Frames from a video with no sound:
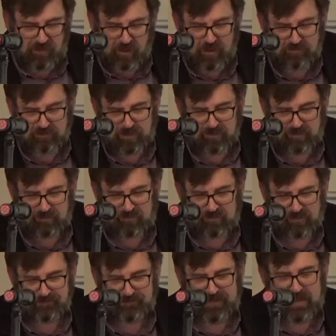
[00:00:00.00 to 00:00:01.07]
Atonement,
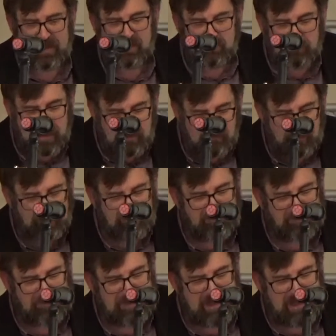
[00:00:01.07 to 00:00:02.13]
where
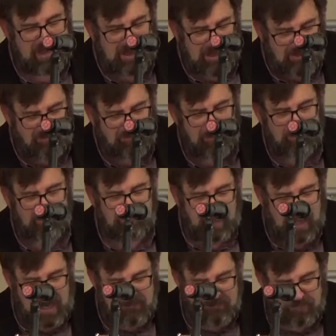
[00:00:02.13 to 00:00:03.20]
once a year Israel's
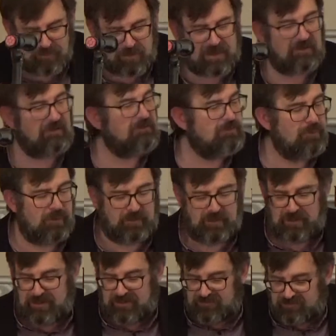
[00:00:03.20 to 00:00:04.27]
high priest would
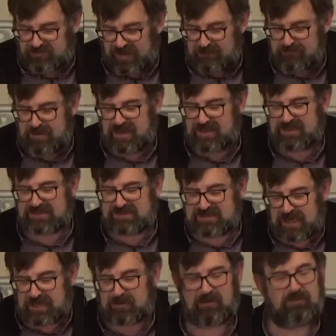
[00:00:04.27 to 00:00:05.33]
make a
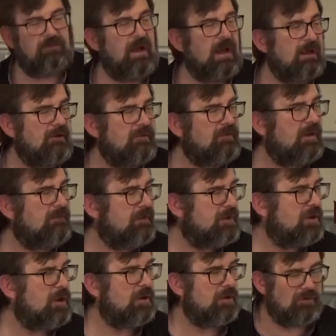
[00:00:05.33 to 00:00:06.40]
sacrifice of
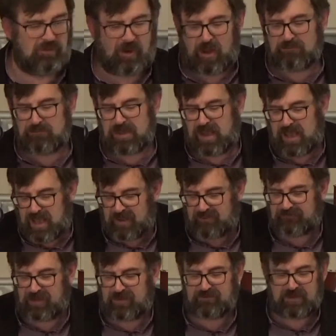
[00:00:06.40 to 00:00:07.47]
a goat on
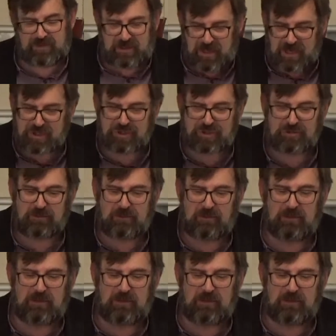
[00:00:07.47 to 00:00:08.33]
behalf of the nation,